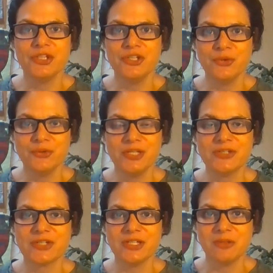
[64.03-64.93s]
the
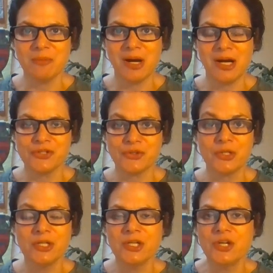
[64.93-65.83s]
units in the module.
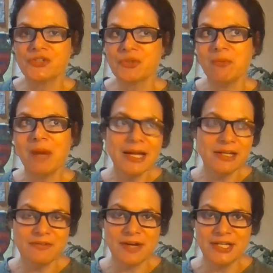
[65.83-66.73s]
So my
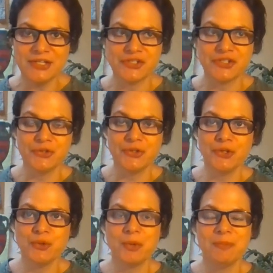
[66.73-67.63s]
advice to
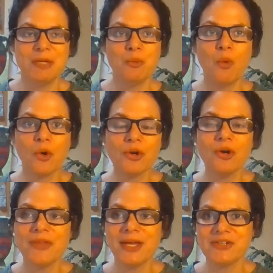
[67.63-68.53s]
you would be work
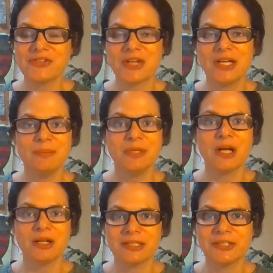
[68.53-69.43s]
on that assignment
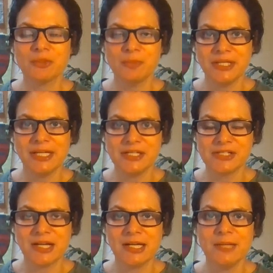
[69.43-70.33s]
a little bit at a
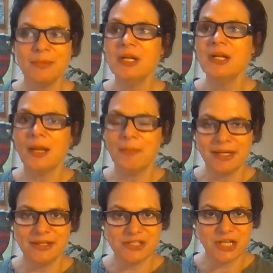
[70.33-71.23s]
time, and by
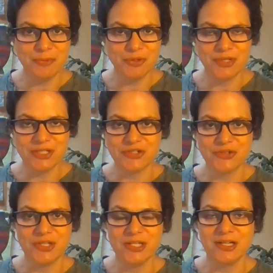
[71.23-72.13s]
the time you get to
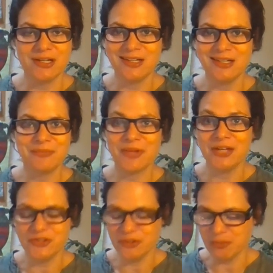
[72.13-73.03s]
the
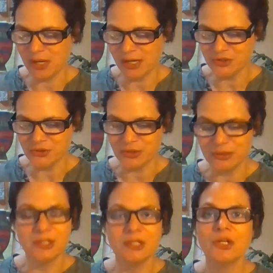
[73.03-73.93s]
end of the module,
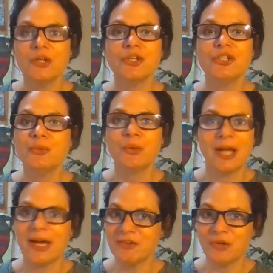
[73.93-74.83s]
you will
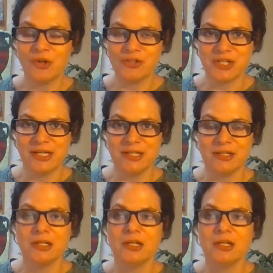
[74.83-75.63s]
have it all done.